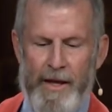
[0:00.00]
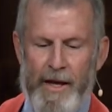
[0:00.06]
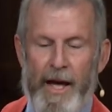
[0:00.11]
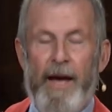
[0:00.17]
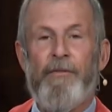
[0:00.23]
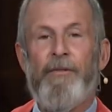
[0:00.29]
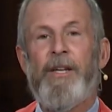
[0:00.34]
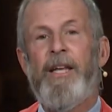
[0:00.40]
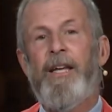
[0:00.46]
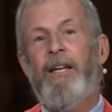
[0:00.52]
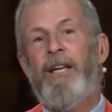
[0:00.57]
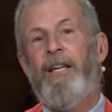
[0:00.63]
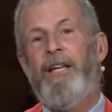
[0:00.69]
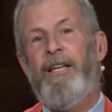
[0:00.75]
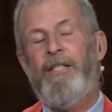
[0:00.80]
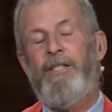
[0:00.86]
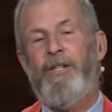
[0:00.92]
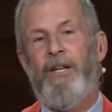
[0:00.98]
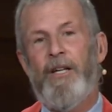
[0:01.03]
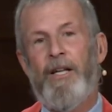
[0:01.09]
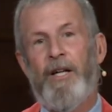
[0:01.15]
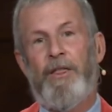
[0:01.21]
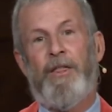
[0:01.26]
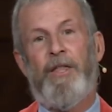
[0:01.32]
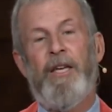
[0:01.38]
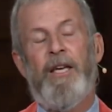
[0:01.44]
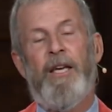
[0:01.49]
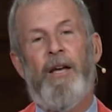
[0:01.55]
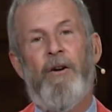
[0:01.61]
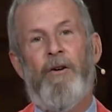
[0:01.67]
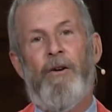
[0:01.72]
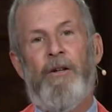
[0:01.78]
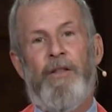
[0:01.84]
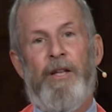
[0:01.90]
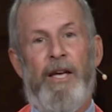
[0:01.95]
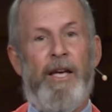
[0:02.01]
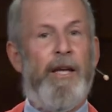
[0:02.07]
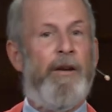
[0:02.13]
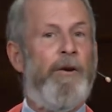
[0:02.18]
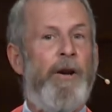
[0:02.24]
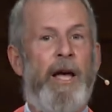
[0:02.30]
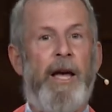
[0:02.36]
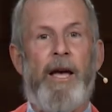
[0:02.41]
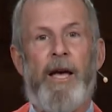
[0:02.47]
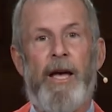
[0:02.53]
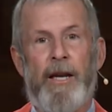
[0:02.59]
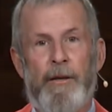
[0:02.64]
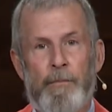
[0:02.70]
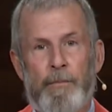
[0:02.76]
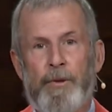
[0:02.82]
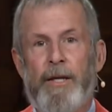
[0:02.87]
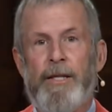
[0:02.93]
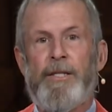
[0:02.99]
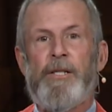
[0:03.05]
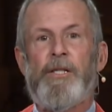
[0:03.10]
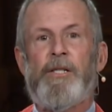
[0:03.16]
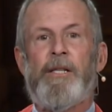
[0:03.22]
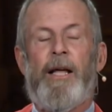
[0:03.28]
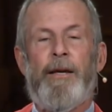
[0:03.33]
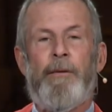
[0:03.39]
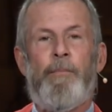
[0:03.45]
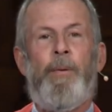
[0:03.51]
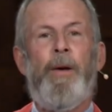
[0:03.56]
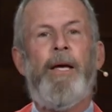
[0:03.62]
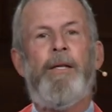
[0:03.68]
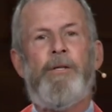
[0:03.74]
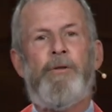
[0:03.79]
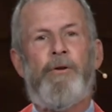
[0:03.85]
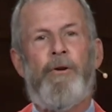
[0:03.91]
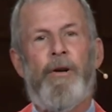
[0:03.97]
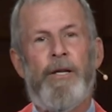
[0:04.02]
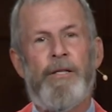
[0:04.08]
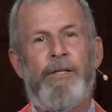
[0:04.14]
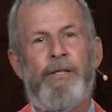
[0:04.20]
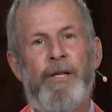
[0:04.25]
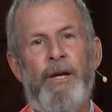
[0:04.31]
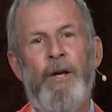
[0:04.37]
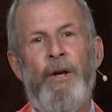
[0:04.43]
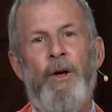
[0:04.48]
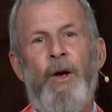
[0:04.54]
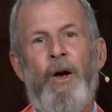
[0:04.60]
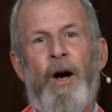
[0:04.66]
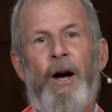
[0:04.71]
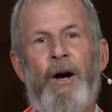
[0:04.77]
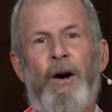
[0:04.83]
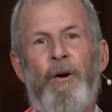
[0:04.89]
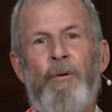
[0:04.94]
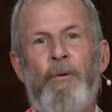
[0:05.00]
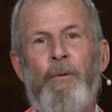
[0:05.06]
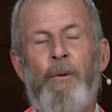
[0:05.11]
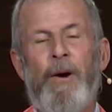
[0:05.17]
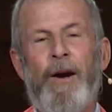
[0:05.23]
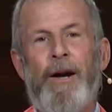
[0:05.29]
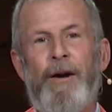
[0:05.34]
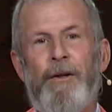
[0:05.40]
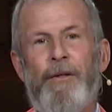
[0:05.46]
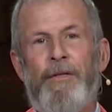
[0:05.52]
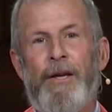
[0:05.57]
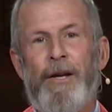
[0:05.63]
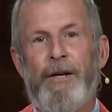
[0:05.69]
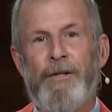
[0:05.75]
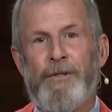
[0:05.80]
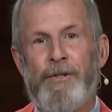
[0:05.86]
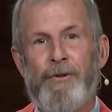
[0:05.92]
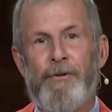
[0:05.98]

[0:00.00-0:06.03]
Evidently, it's a, a thing on the internet and places like Pinterest uh, where there's